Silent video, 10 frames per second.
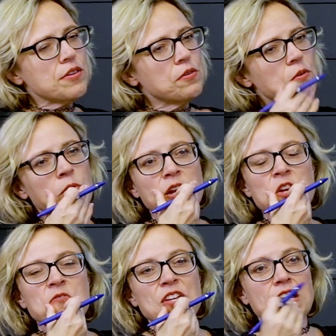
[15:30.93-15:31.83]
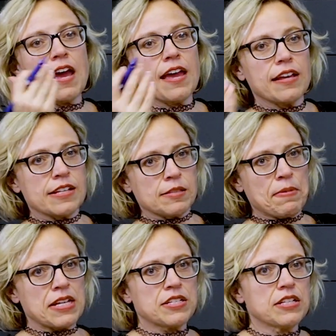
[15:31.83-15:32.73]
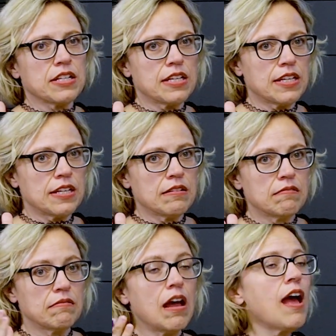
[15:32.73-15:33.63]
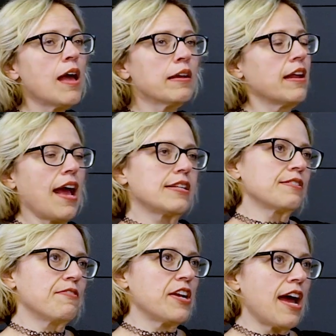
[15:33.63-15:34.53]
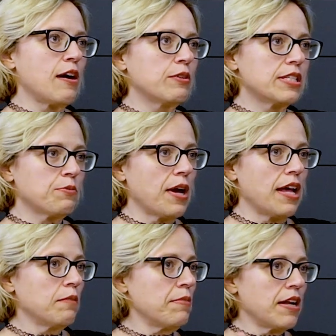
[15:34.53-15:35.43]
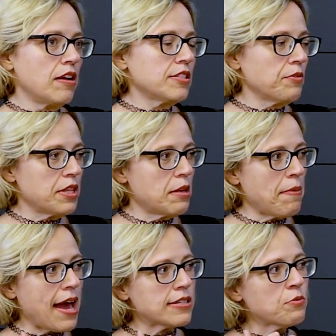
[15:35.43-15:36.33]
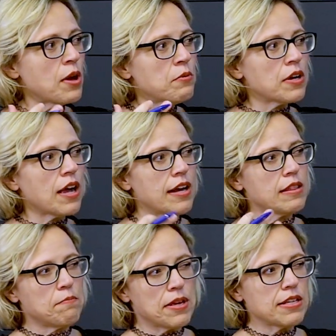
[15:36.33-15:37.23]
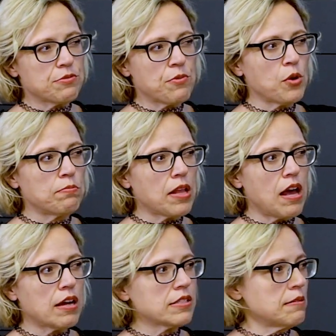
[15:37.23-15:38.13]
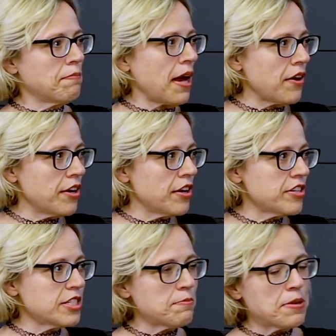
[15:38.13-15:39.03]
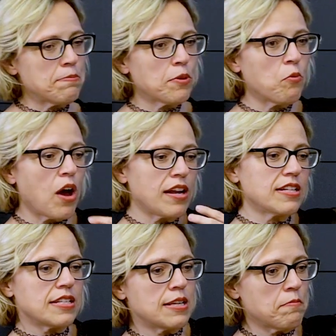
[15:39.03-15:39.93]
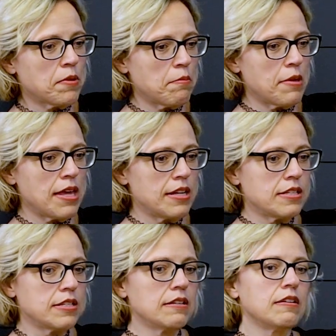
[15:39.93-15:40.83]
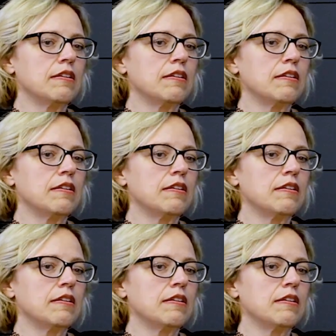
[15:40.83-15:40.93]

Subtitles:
So what do you feel like, especially, I'm going to ask for now as well, but also in the past, what were kind of the biggest roadblocks and barriers to people wanting to implement